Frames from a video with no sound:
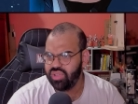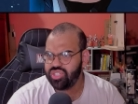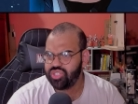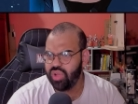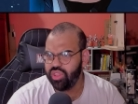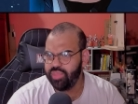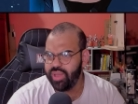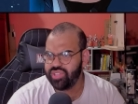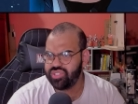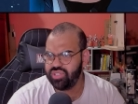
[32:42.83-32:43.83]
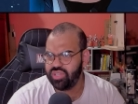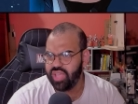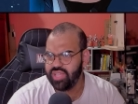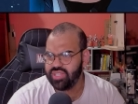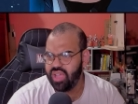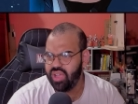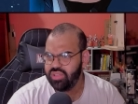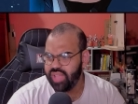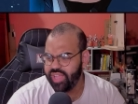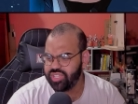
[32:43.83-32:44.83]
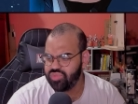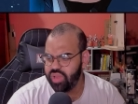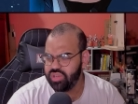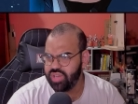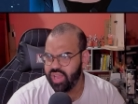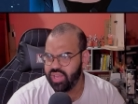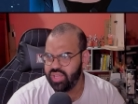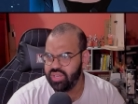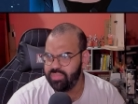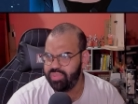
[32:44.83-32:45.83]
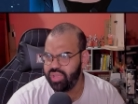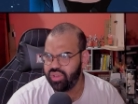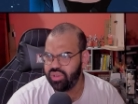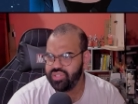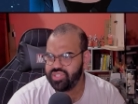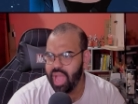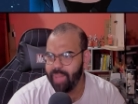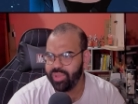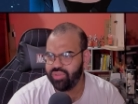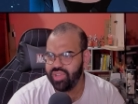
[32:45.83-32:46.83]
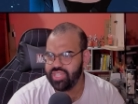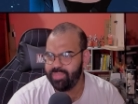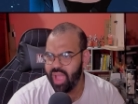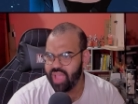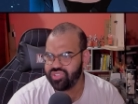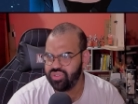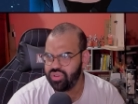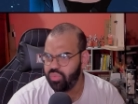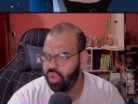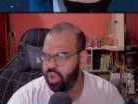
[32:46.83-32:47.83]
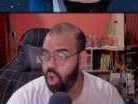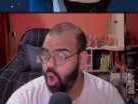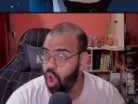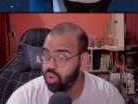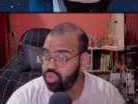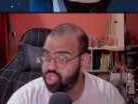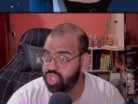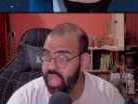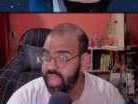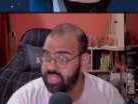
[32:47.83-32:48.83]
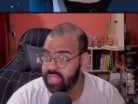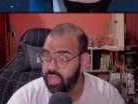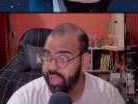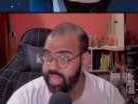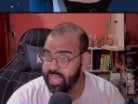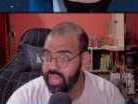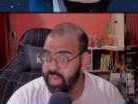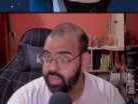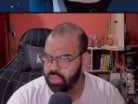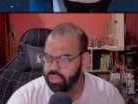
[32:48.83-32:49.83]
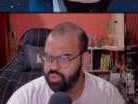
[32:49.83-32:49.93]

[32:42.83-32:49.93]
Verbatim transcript: Swallow the medicine, Gaetan. That's why you're not getting any bigger. Stop it, crazy bastard. What? Oh, shit. Eden.